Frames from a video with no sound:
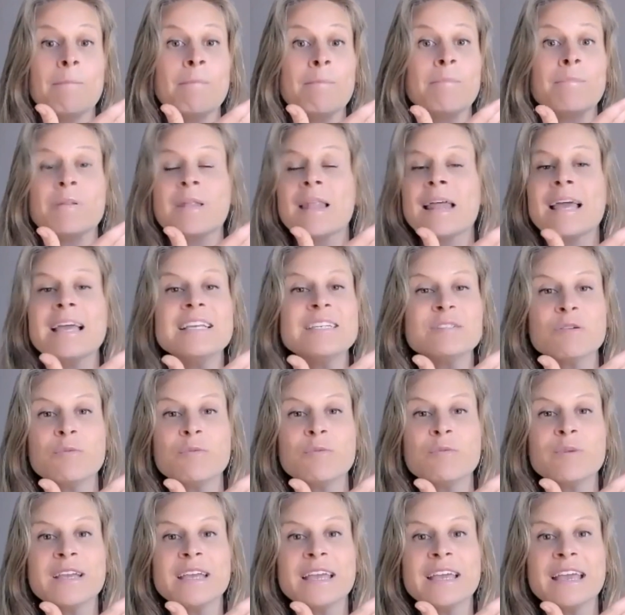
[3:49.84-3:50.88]
place where
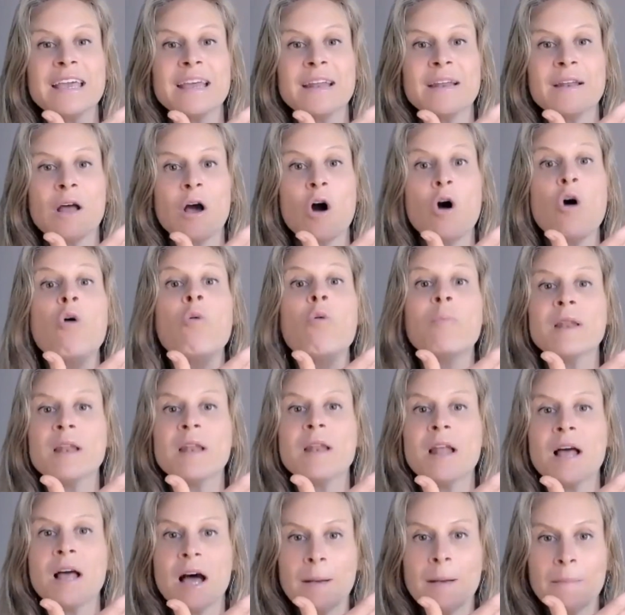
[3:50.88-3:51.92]
we can open
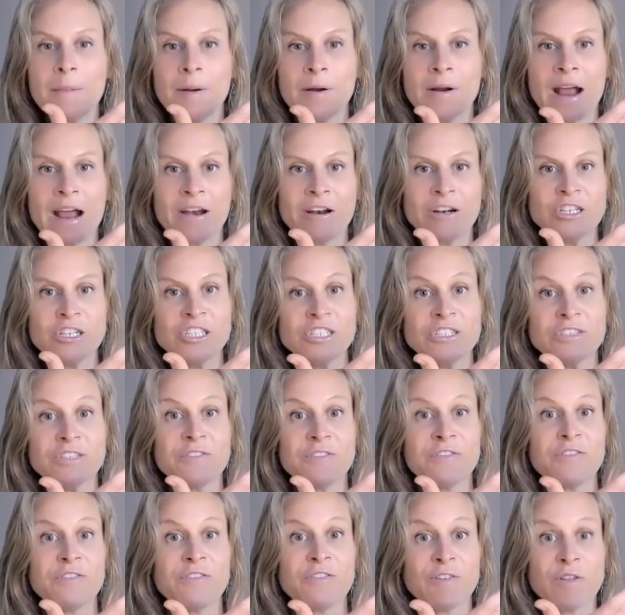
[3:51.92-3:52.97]
up our energy to
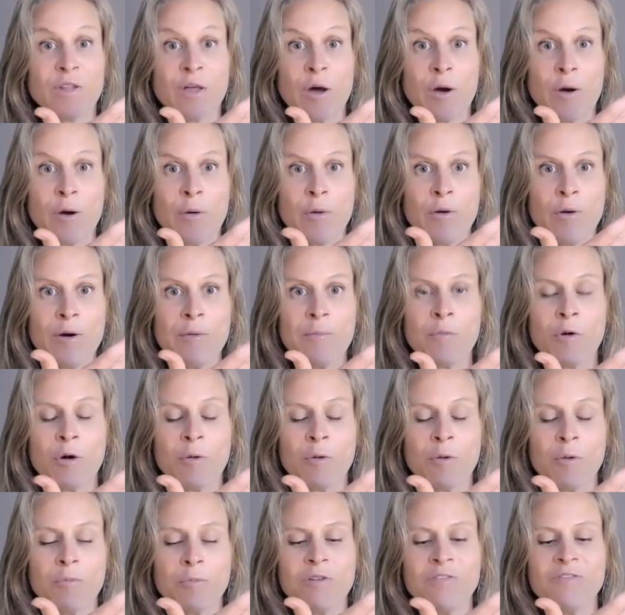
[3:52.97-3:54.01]
flow more
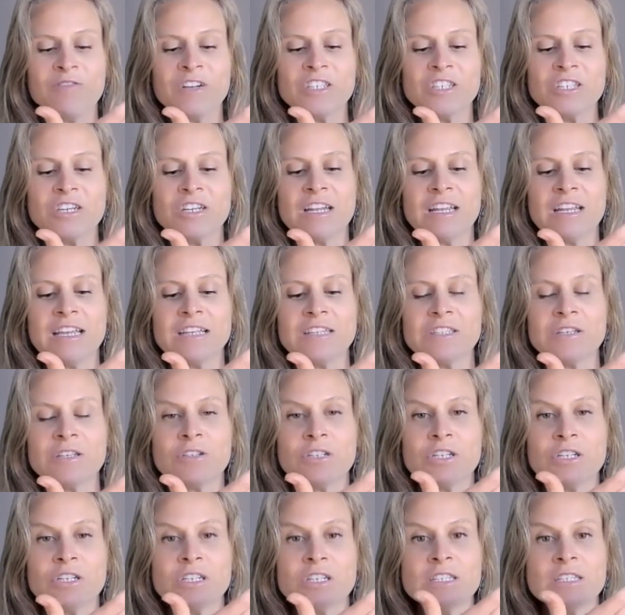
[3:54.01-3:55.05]
proficiently. And so
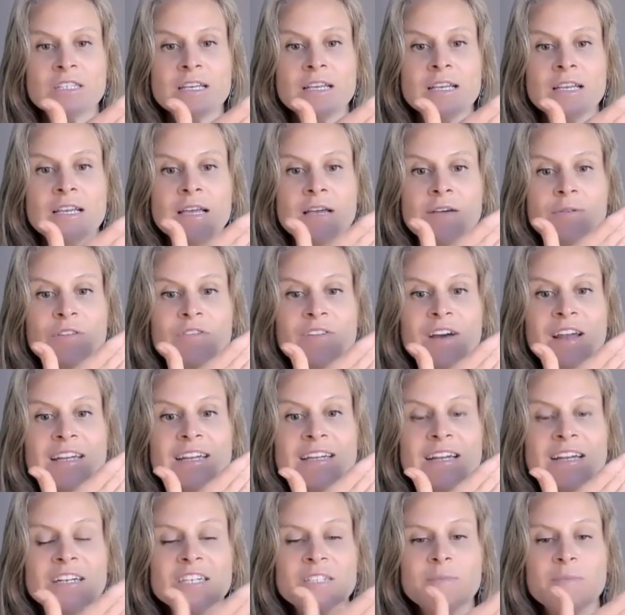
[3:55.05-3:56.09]
just, when you find a
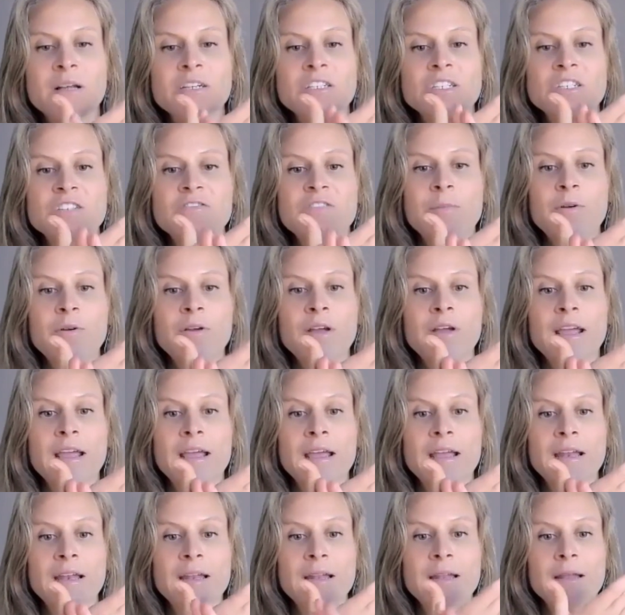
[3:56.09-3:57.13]
tender spot, just flip your
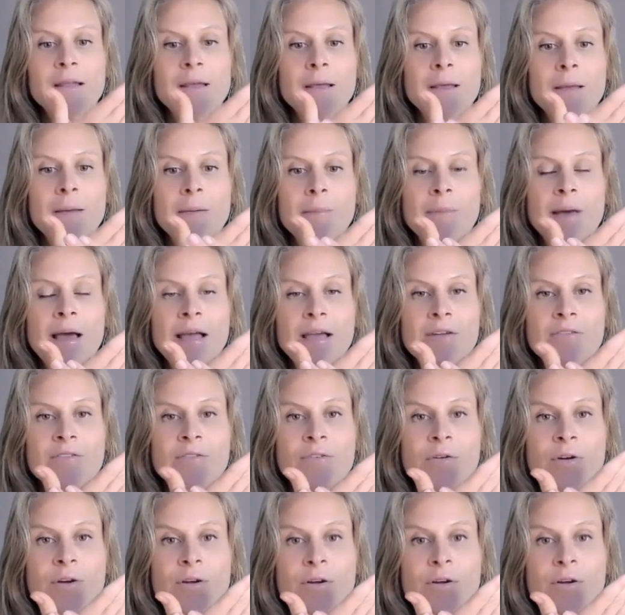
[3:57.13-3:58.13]
hand back and forth.